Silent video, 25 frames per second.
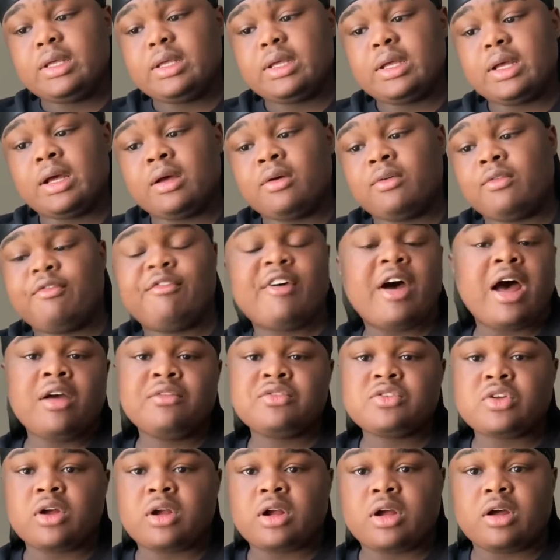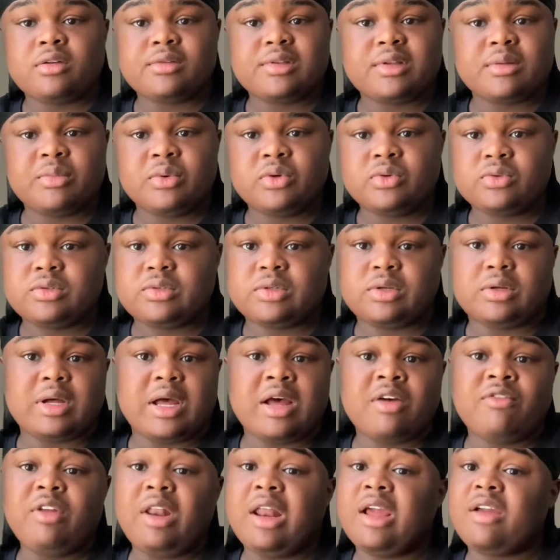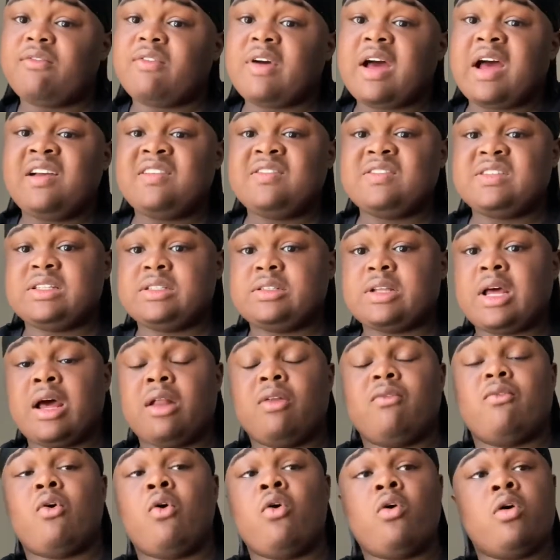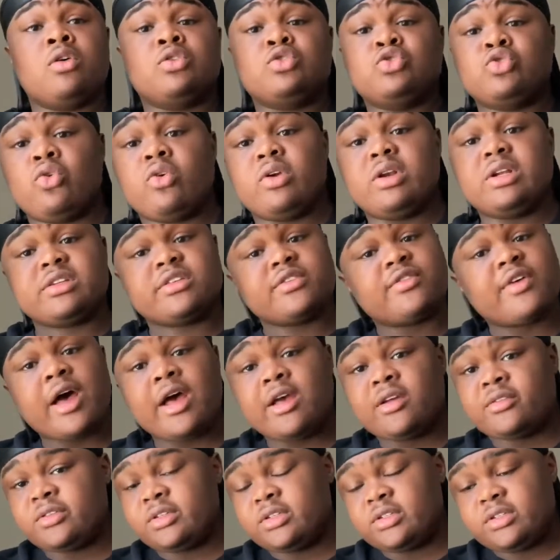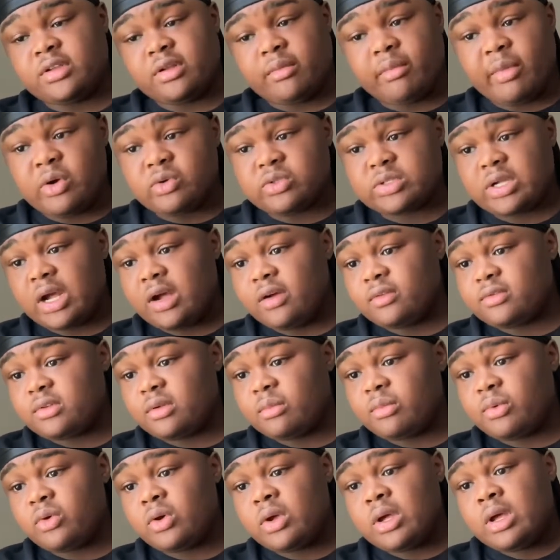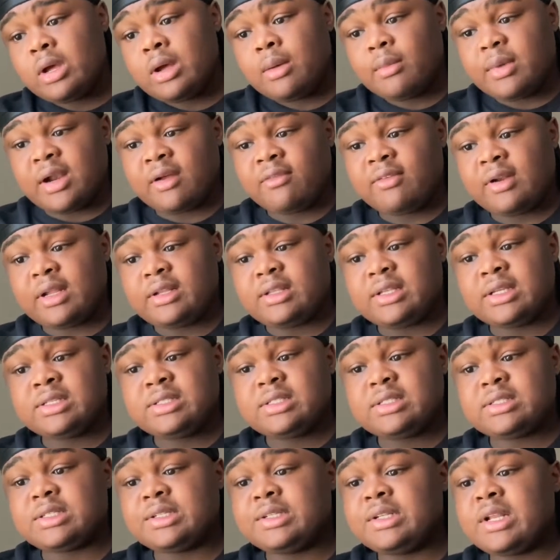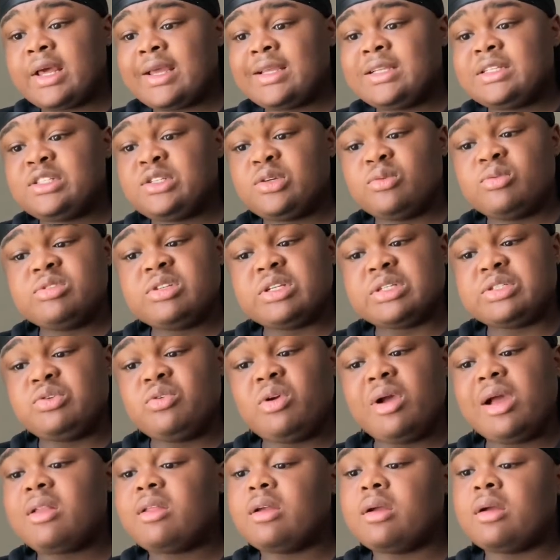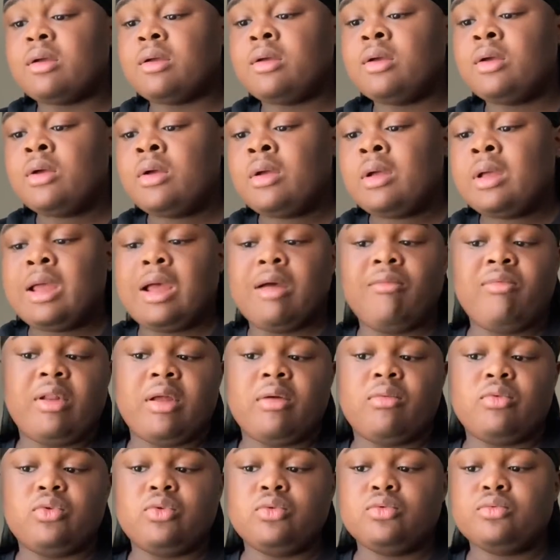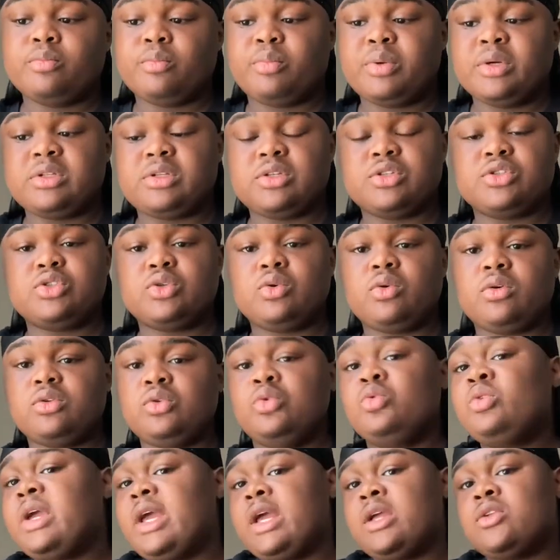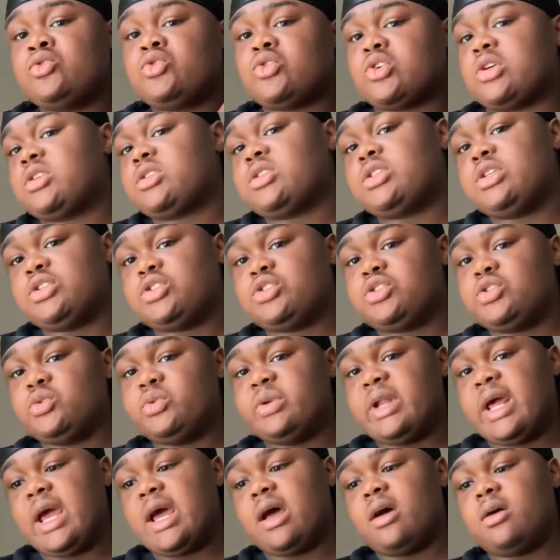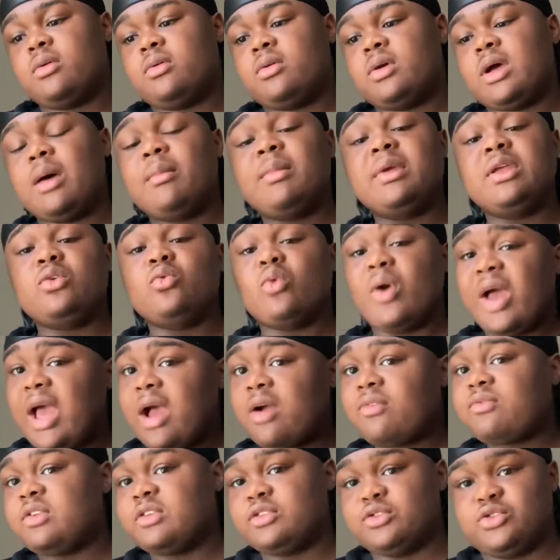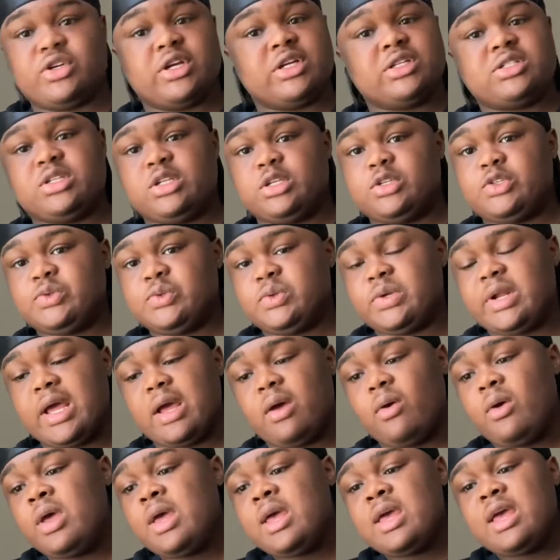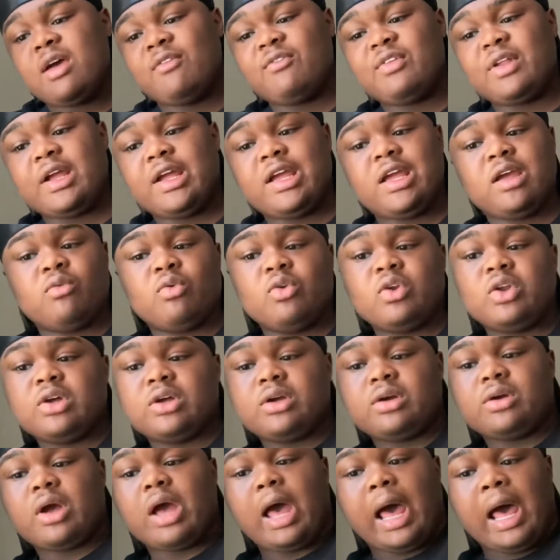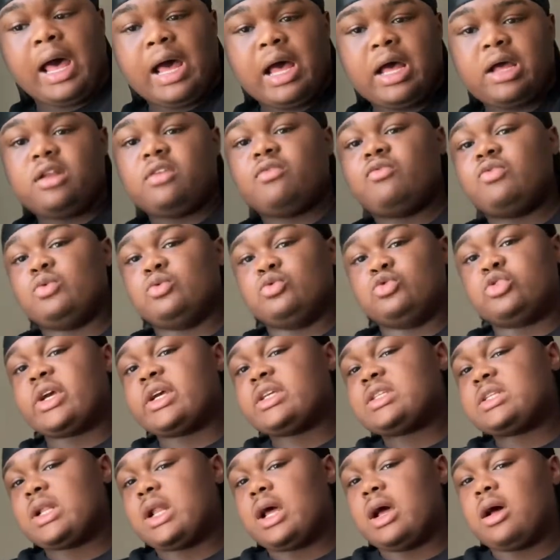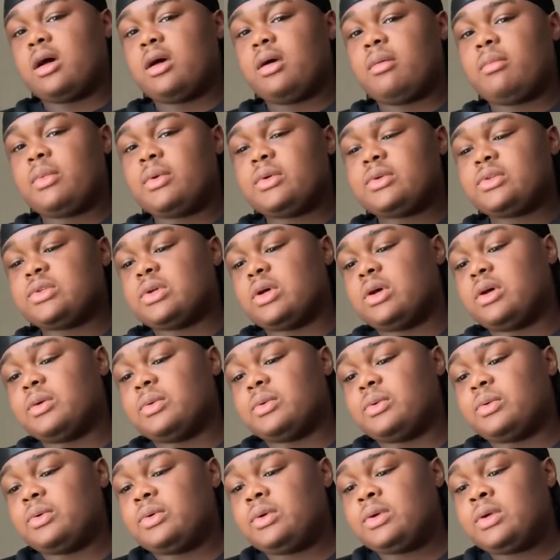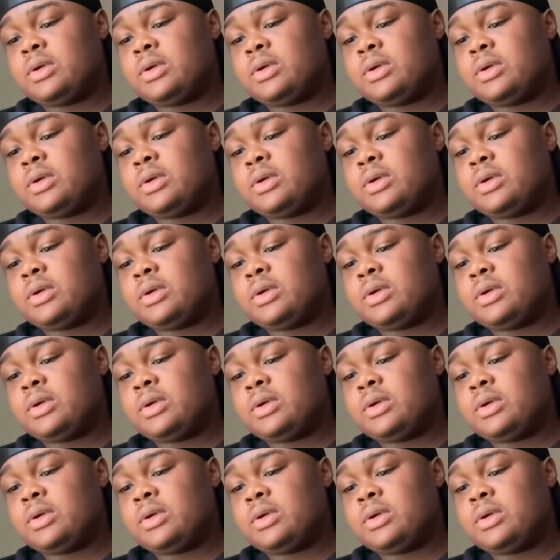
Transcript: 5s are comfortable, so I feel like 5s is, out of all Jordans, 5s is the most comfortable. But I feel like this is a nice shoe. Just, you gotta, I feel like when you put this shoe on, you can't dress this shoe down. I mean, you have to dress this shoe down. I feel like it will look odd if you dress it up. So